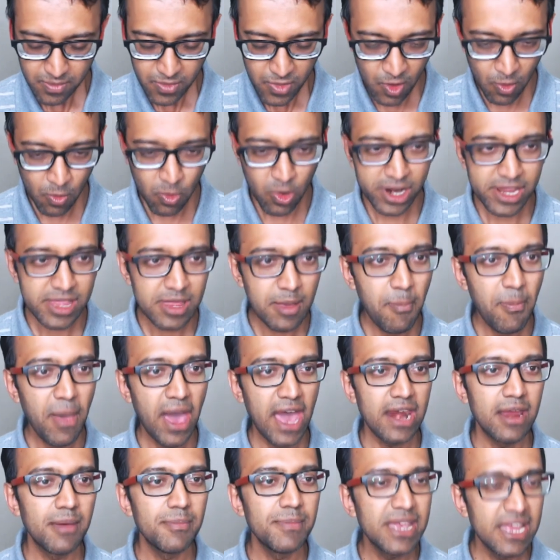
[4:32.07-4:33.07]
what are the
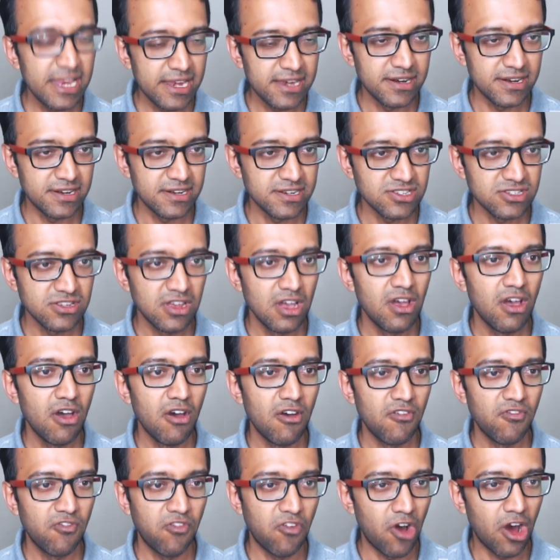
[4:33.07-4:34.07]
parameters
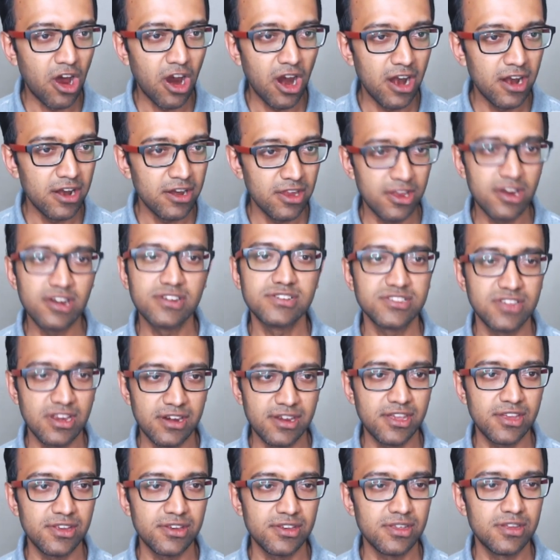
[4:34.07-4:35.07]
for your
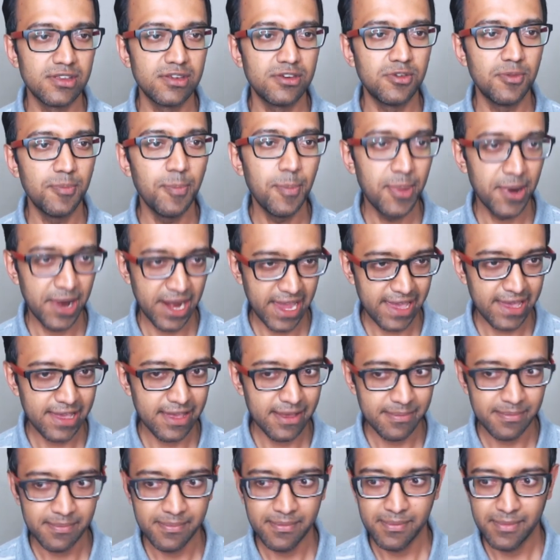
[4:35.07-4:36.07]
circuit to break,
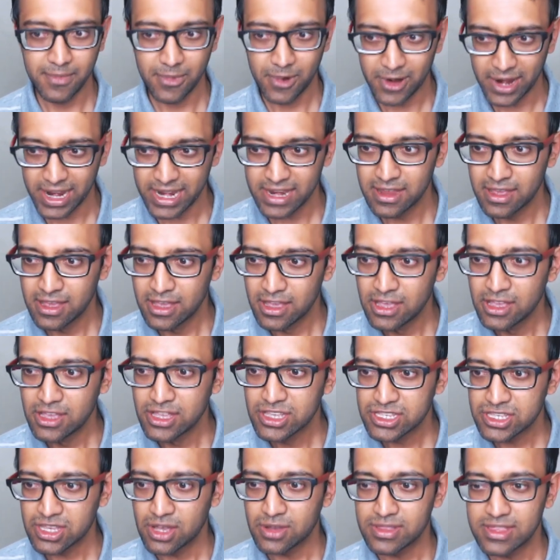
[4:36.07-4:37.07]
right?
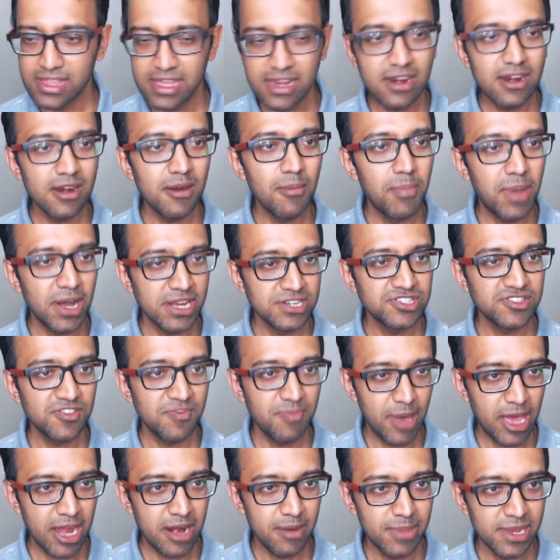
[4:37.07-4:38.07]
So there are a bunch of
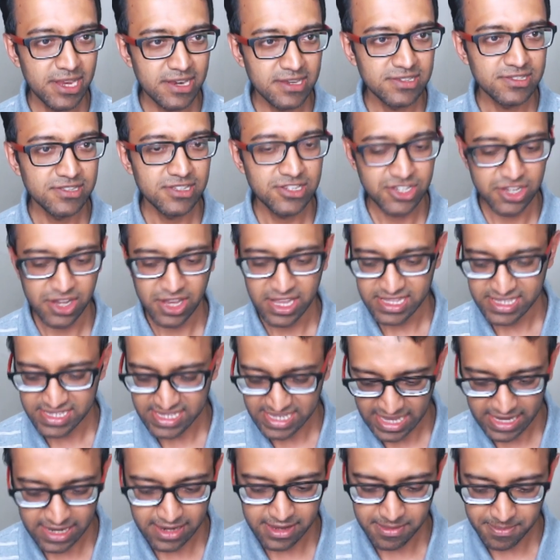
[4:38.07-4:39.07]
parameters that you can
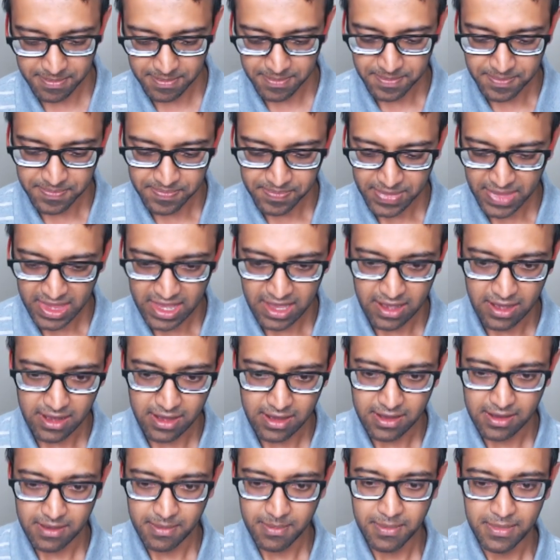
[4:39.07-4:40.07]
set.
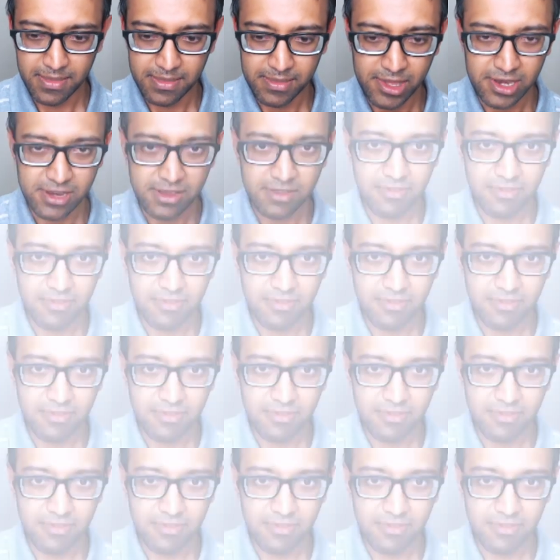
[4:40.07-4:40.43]
Um, I'm going to